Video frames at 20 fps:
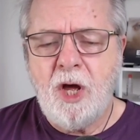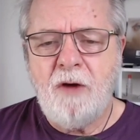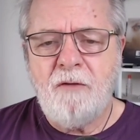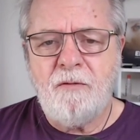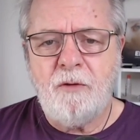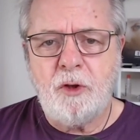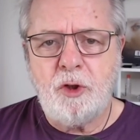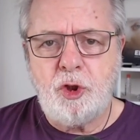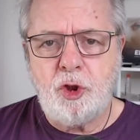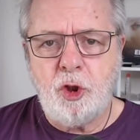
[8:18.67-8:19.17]

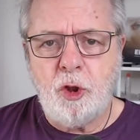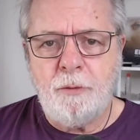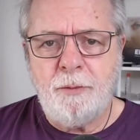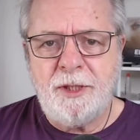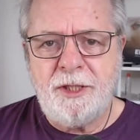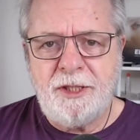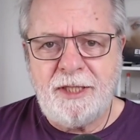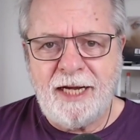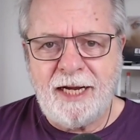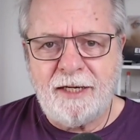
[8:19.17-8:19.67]
for
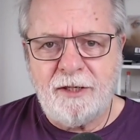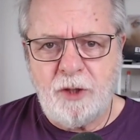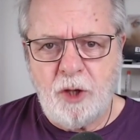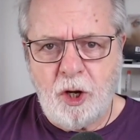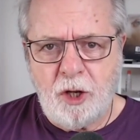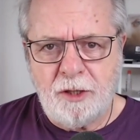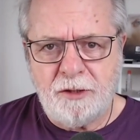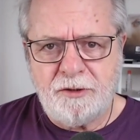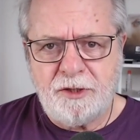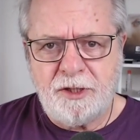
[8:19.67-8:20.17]
German
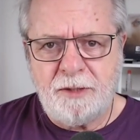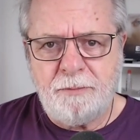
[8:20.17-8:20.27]
technology